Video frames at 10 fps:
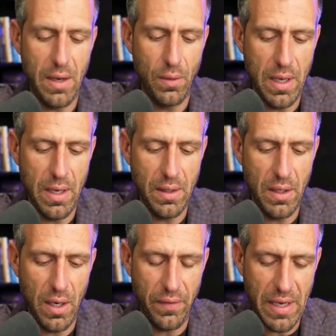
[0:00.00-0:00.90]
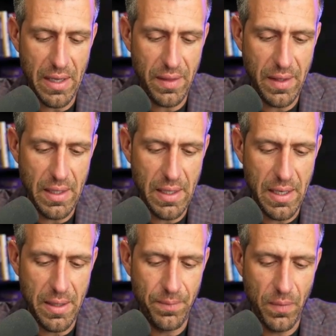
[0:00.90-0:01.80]
and you know i've got the
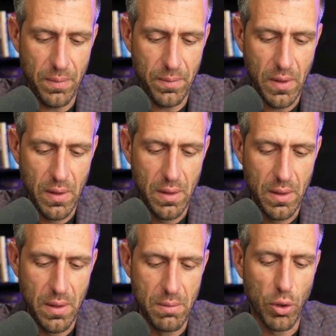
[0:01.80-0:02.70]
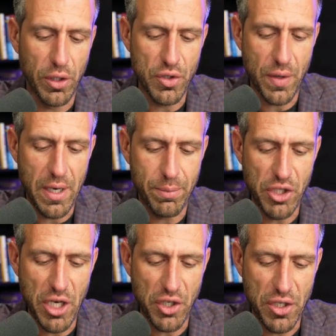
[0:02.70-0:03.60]
um, the mortgage rate
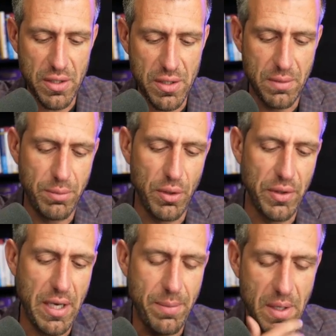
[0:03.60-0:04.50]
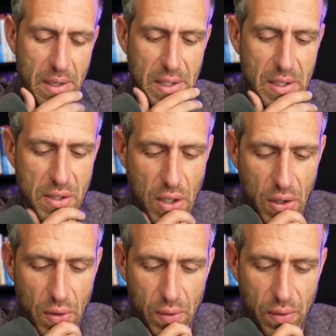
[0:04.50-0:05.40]
projections pulled up
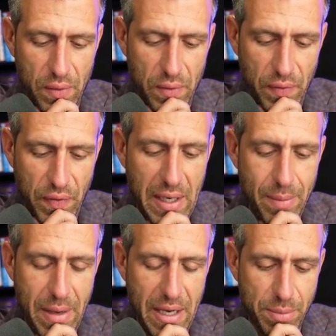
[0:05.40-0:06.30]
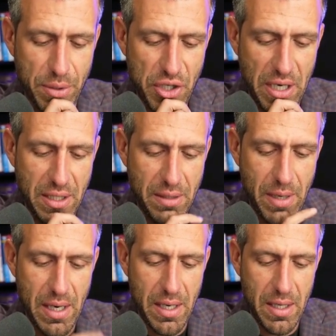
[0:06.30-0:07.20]
so fannie mae is projecting
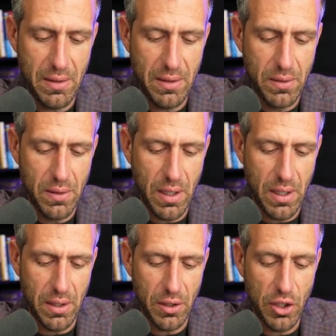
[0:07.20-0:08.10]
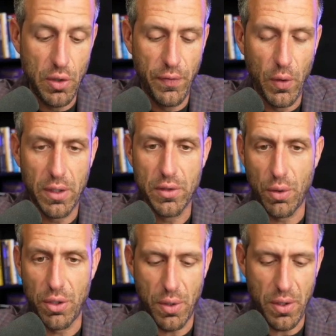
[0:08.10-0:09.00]
by uh, Q4
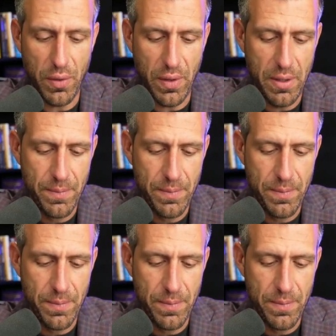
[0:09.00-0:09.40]
2023